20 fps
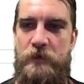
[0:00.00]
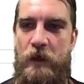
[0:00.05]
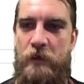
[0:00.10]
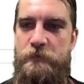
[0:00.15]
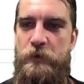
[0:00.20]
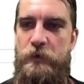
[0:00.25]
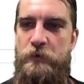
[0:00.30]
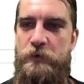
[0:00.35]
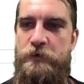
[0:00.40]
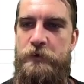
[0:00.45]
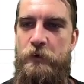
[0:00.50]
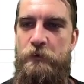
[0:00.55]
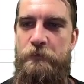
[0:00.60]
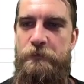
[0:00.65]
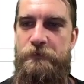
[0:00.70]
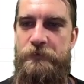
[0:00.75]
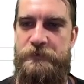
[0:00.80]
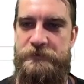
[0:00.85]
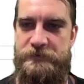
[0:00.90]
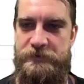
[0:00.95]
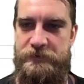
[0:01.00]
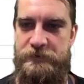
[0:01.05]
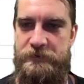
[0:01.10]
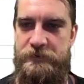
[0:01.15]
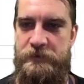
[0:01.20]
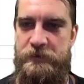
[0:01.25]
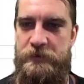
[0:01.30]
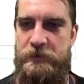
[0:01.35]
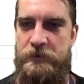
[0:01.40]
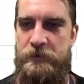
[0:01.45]
I'm going no filter
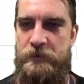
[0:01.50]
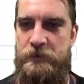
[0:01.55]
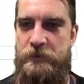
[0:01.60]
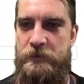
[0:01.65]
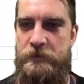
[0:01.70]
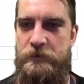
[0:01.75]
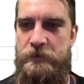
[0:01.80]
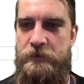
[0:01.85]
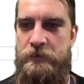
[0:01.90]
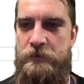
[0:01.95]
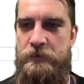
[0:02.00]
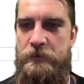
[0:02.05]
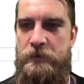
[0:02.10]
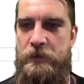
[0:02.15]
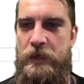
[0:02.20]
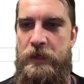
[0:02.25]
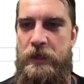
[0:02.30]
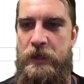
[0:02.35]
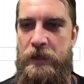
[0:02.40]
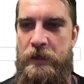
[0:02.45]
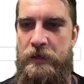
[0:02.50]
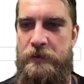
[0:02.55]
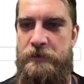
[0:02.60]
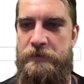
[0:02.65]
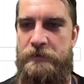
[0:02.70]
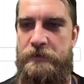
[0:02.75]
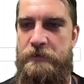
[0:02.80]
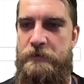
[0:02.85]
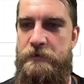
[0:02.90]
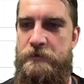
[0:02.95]

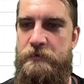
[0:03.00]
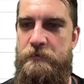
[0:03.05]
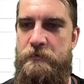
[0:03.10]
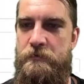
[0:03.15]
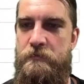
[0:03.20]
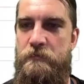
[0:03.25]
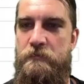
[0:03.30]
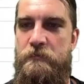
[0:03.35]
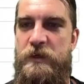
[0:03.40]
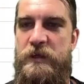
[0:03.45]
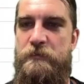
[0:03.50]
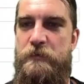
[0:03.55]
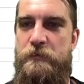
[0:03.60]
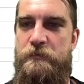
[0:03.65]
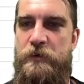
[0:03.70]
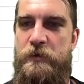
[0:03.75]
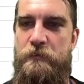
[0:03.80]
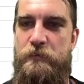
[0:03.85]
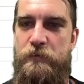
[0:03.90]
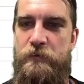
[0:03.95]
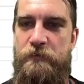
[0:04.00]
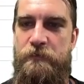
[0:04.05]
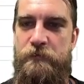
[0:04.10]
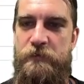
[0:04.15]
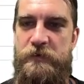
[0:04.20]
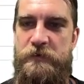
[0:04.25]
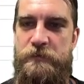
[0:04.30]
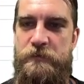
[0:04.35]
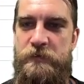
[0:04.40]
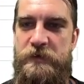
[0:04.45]
and minimum number of
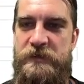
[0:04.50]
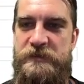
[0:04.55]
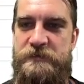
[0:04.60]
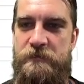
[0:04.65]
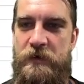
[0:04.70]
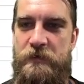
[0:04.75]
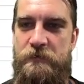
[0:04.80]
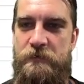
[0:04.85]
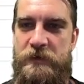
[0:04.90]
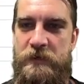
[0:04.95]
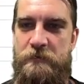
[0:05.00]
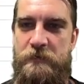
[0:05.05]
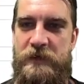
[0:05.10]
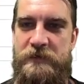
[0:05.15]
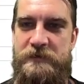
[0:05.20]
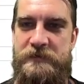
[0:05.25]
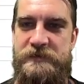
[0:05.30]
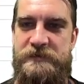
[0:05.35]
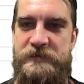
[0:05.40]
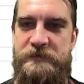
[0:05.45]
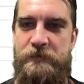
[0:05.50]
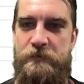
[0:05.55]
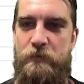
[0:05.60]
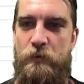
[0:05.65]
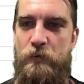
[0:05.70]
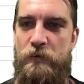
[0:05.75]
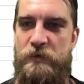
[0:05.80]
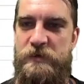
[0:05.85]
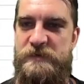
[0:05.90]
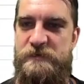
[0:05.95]
retweets, right? We can make this even
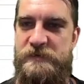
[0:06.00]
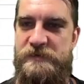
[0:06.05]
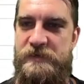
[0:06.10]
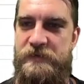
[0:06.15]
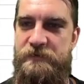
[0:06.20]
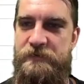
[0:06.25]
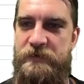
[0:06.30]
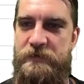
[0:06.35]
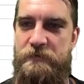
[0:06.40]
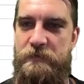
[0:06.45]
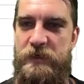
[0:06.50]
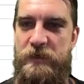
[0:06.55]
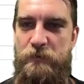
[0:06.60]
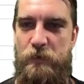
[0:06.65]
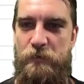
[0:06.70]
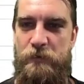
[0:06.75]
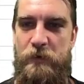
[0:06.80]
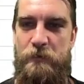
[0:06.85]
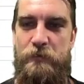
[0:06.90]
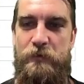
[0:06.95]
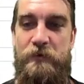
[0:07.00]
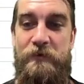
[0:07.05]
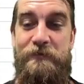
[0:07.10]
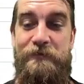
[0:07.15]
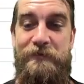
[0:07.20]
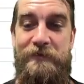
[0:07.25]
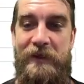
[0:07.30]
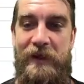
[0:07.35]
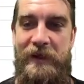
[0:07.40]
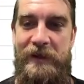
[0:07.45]
more specific. Minimum number
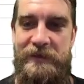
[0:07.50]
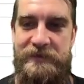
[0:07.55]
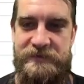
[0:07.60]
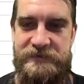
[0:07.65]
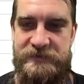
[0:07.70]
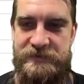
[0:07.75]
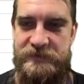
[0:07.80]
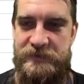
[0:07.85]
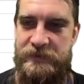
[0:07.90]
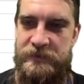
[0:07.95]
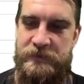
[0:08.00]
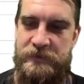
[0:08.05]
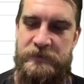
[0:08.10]
of likes.